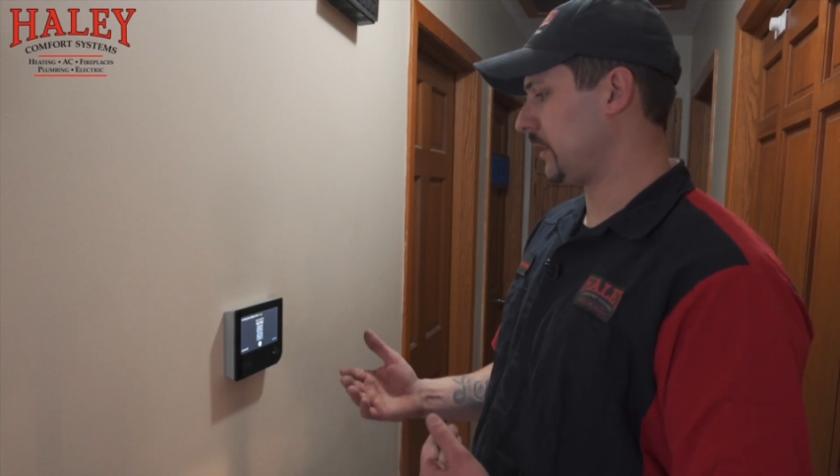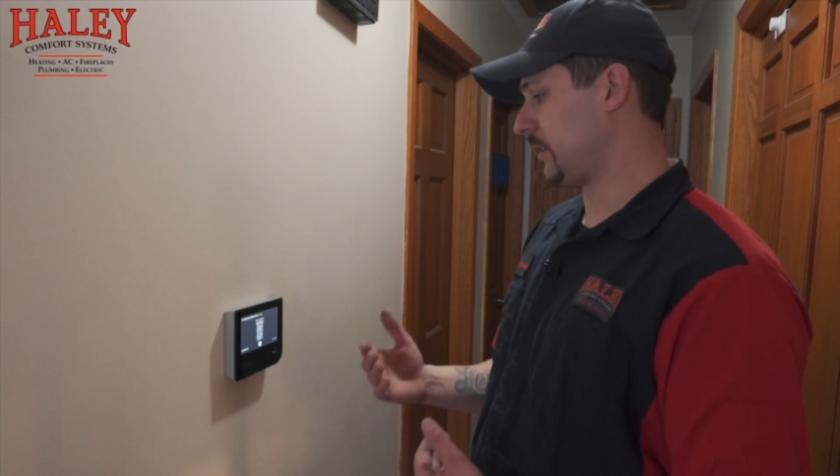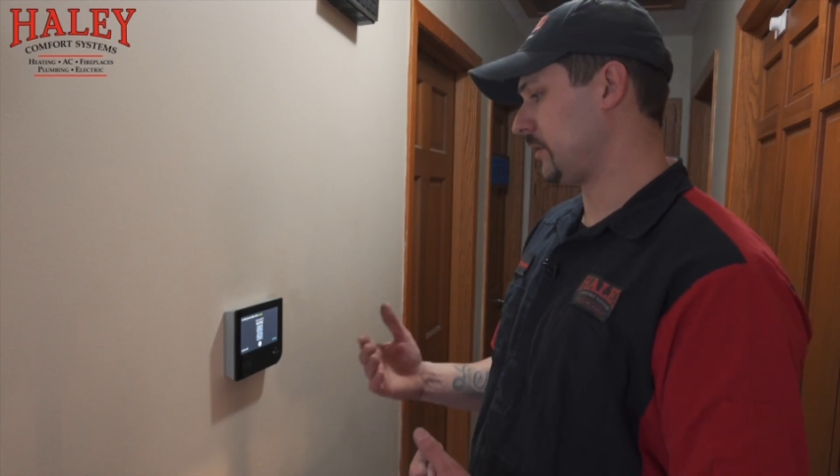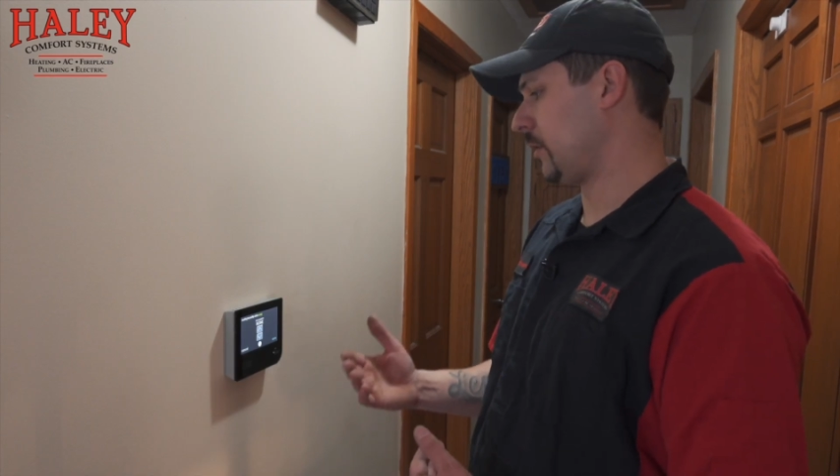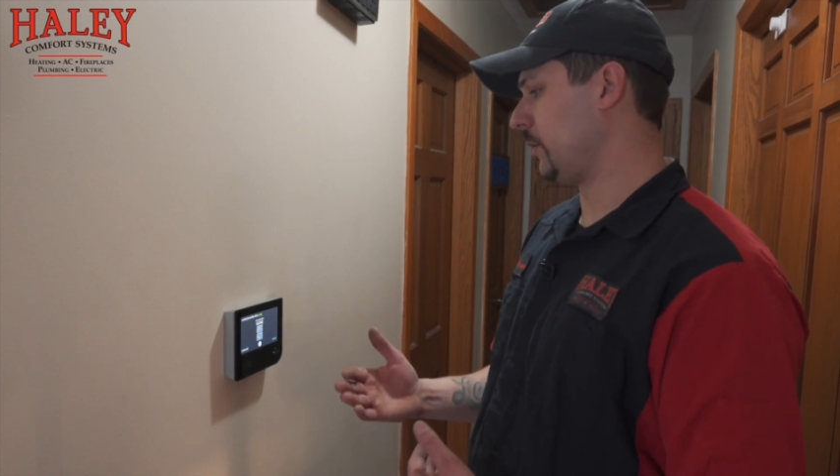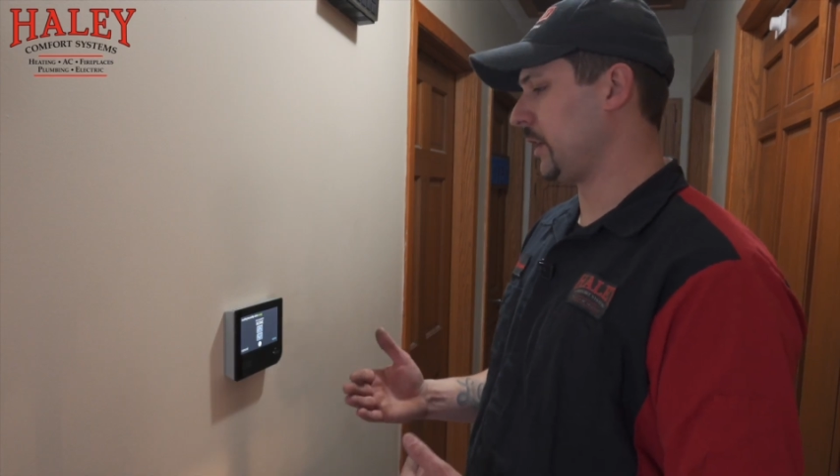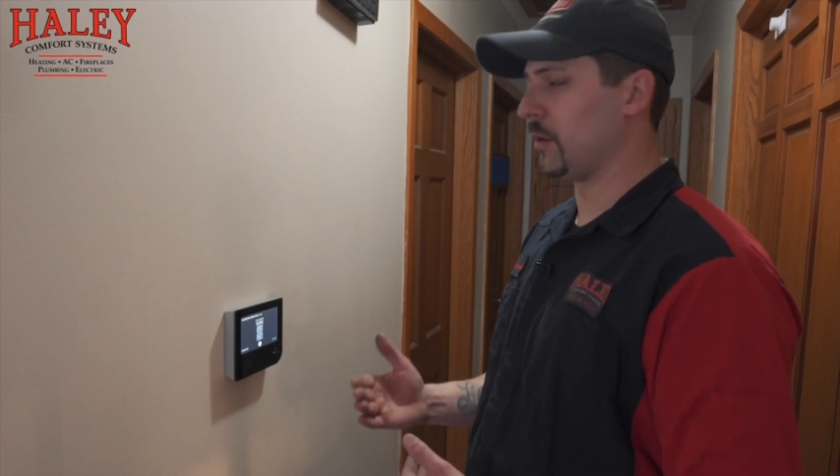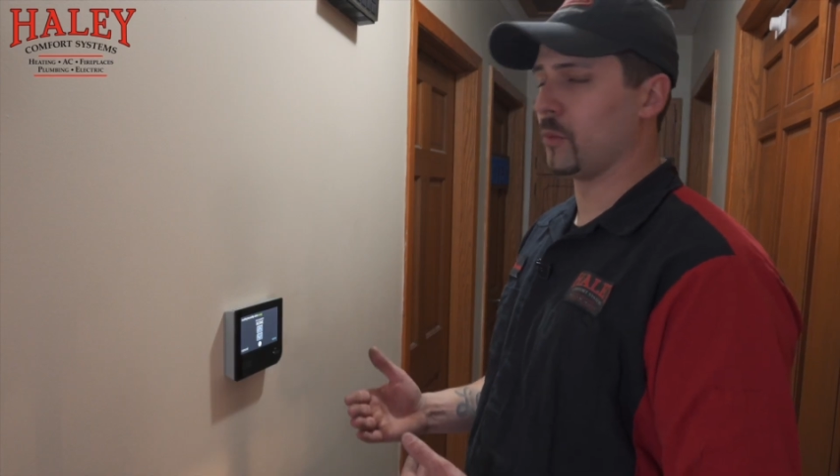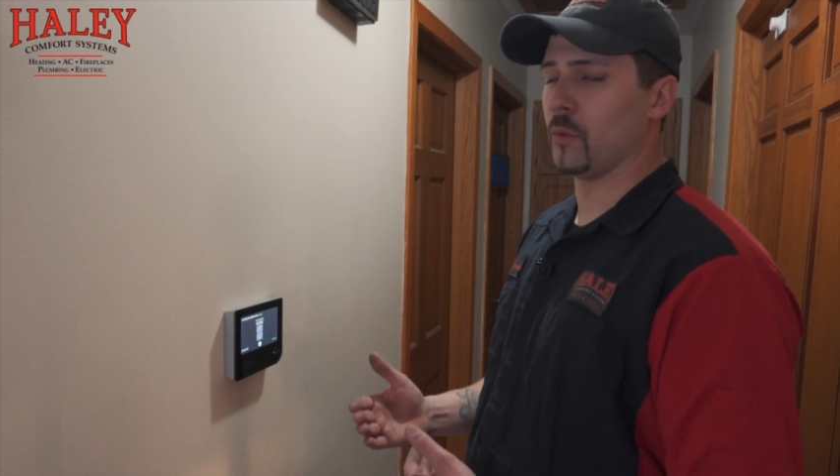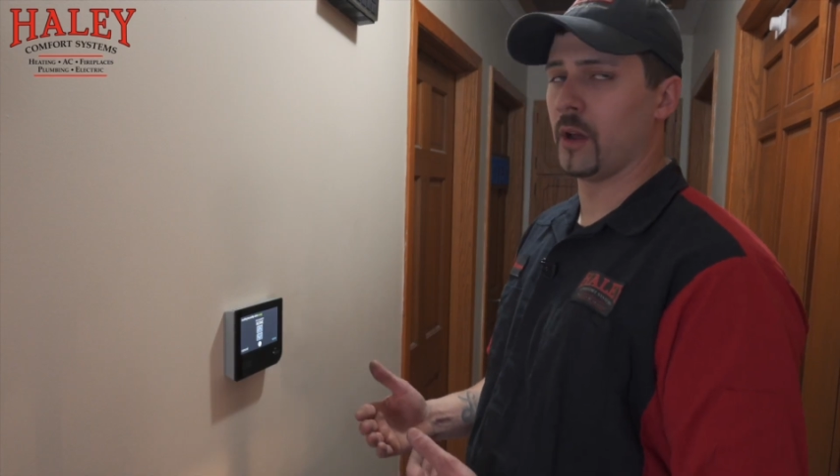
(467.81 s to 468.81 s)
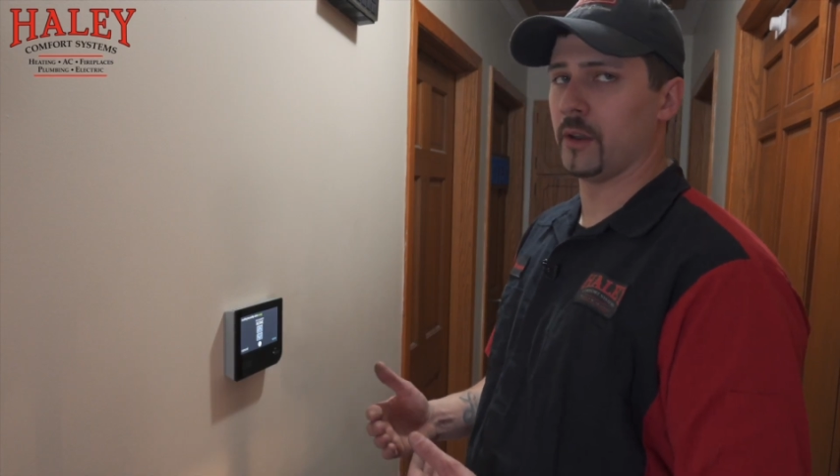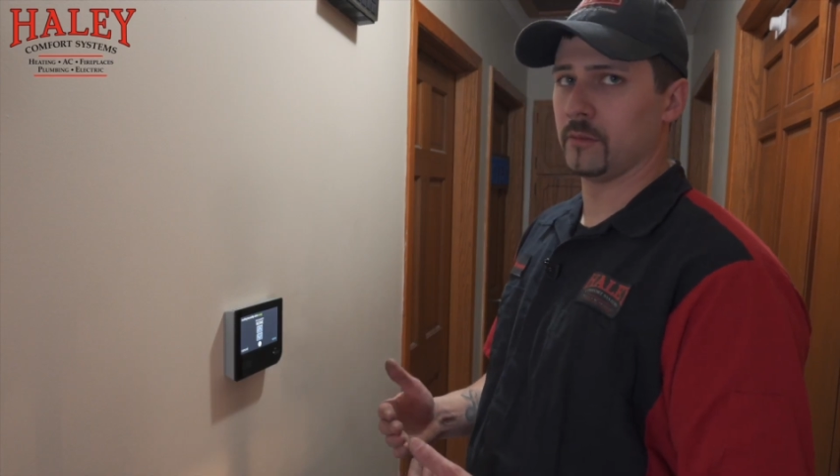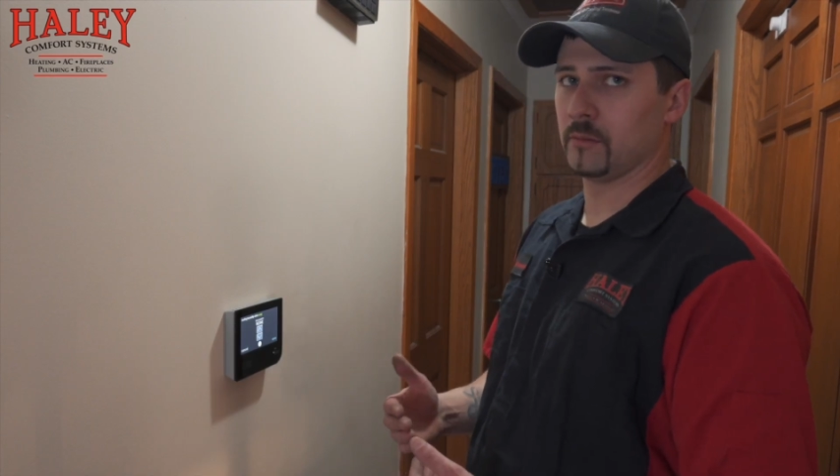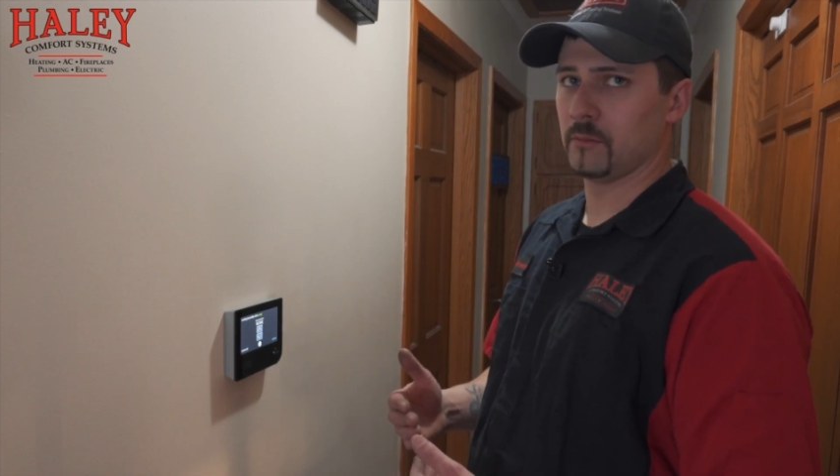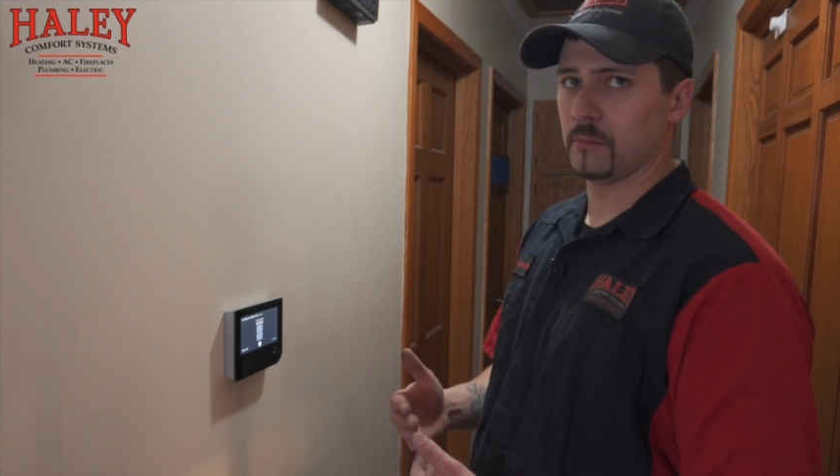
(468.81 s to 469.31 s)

it's only gonna run